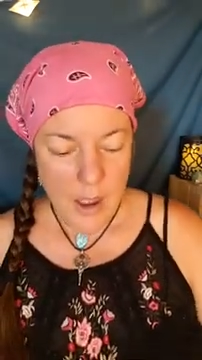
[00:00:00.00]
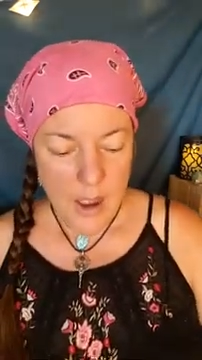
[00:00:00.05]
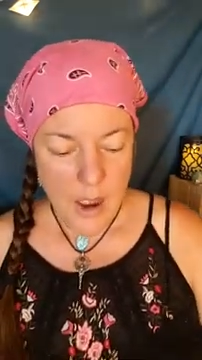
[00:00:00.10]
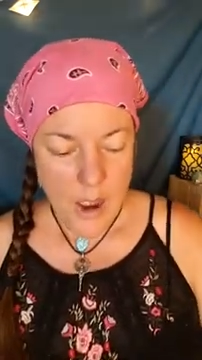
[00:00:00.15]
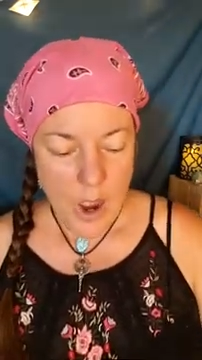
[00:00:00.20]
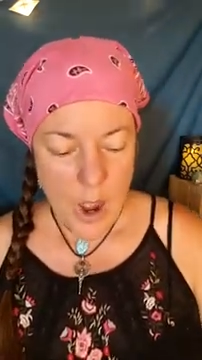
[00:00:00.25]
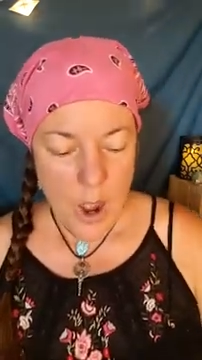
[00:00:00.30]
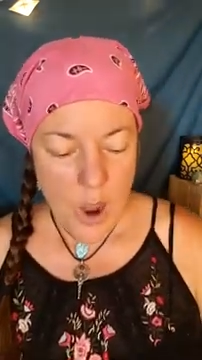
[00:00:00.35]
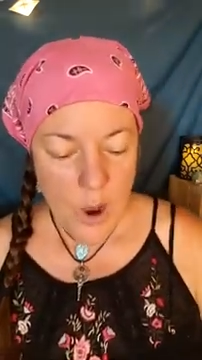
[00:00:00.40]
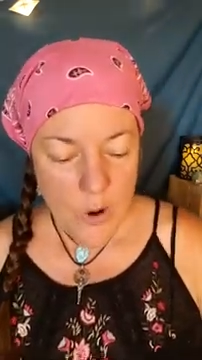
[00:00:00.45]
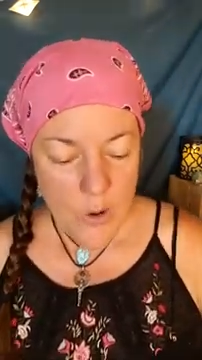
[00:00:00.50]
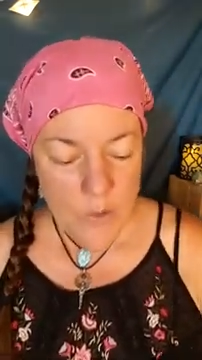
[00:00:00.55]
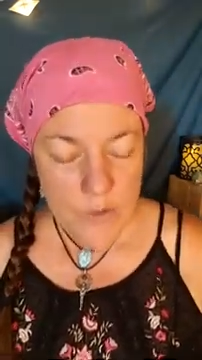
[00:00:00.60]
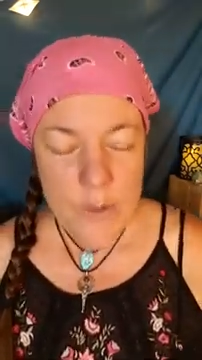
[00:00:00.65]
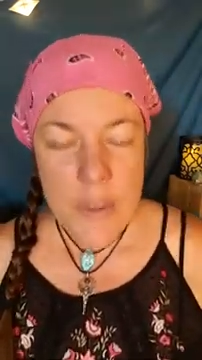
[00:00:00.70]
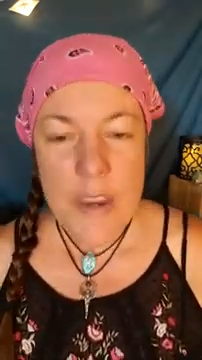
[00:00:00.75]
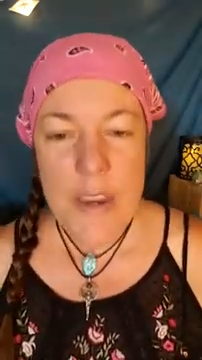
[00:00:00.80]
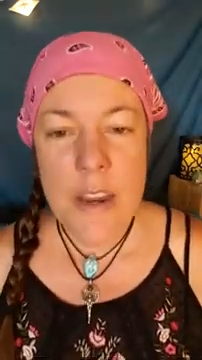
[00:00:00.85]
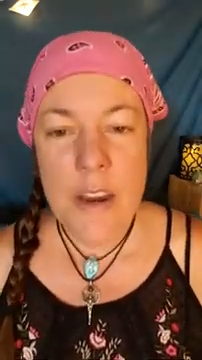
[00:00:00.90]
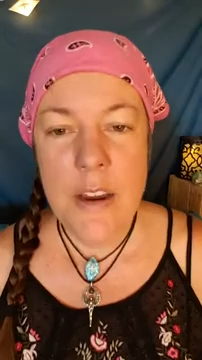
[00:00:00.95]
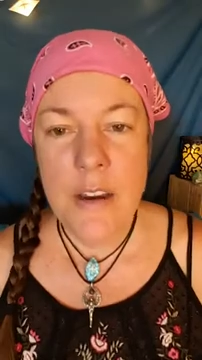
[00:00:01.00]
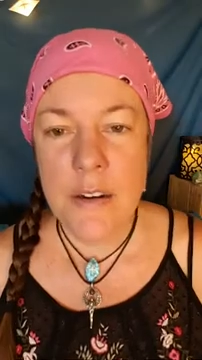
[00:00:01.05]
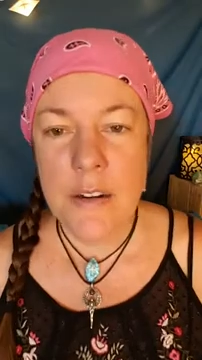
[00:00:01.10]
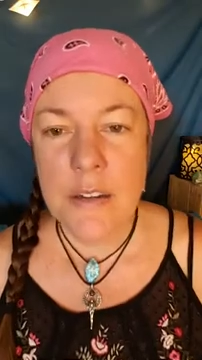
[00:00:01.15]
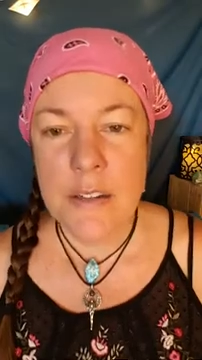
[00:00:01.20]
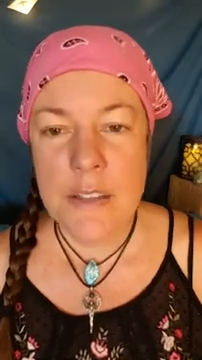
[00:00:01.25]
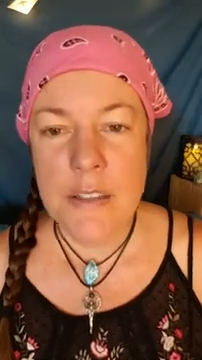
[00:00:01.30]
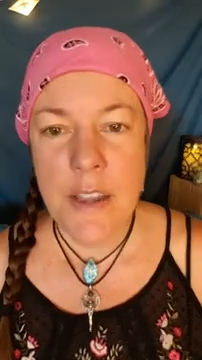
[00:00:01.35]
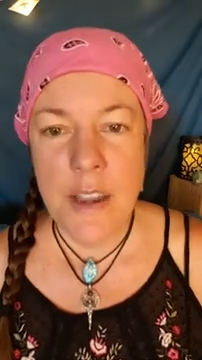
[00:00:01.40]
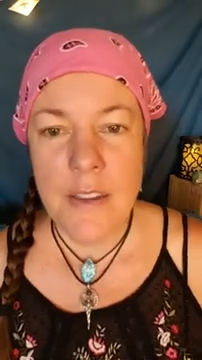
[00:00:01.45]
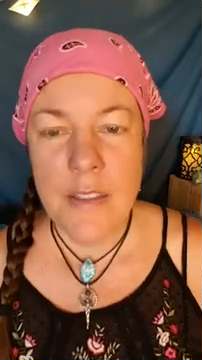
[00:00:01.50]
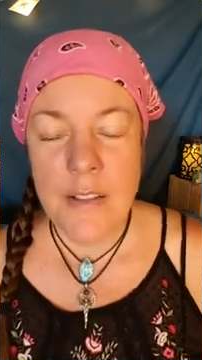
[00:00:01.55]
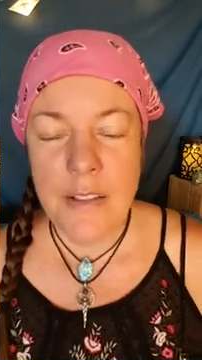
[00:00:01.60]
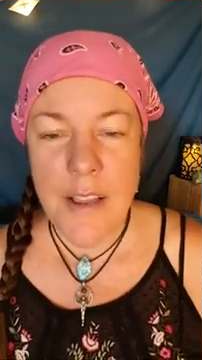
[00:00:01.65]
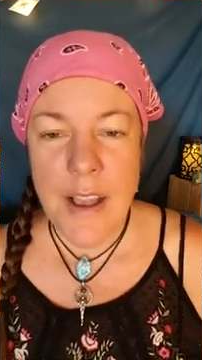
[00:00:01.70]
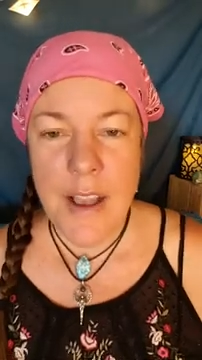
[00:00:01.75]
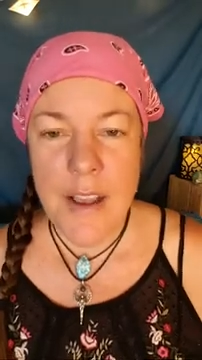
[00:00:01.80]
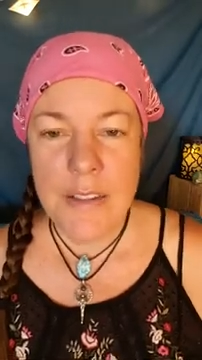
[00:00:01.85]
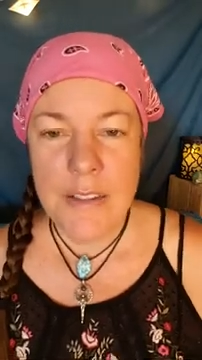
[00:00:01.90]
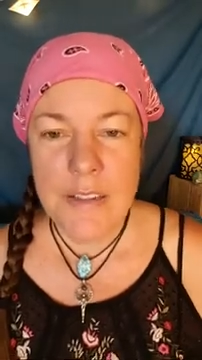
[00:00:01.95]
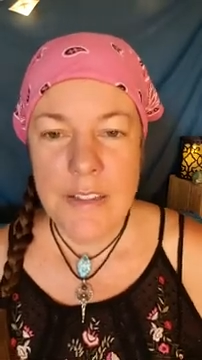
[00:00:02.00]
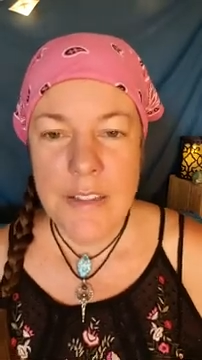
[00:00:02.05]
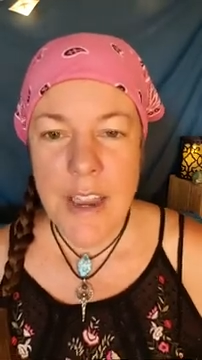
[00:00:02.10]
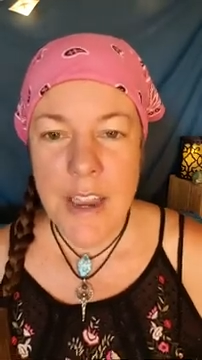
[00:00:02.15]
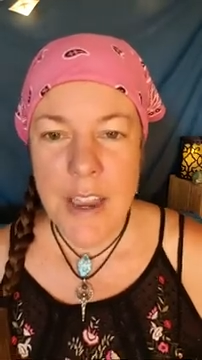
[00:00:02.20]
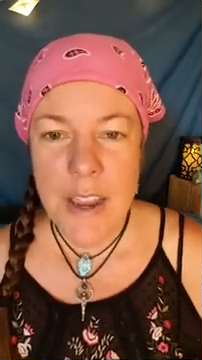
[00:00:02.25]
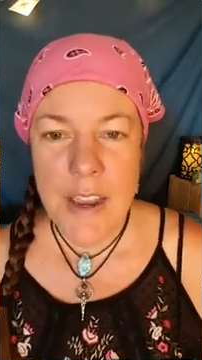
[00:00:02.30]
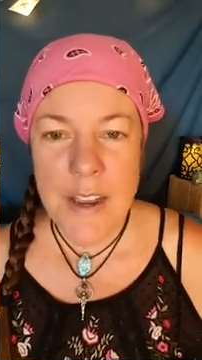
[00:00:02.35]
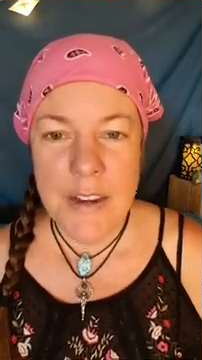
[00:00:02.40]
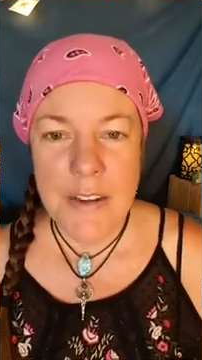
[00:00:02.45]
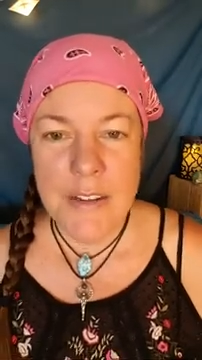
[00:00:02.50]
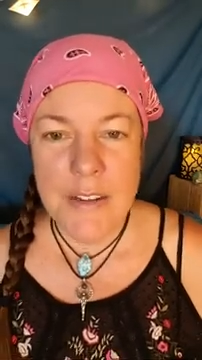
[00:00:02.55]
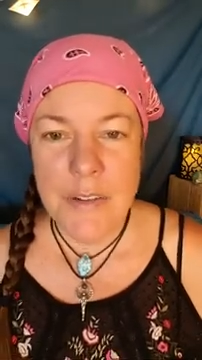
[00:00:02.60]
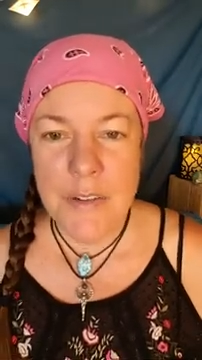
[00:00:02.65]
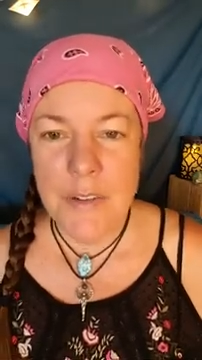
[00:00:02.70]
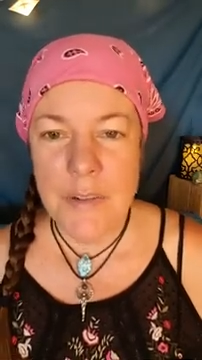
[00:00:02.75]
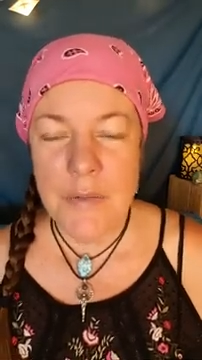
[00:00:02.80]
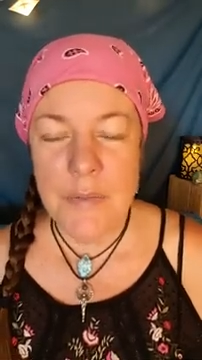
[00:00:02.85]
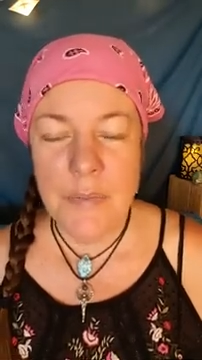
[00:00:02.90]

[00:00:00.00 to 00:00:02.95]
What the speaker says: over the years, like the last 10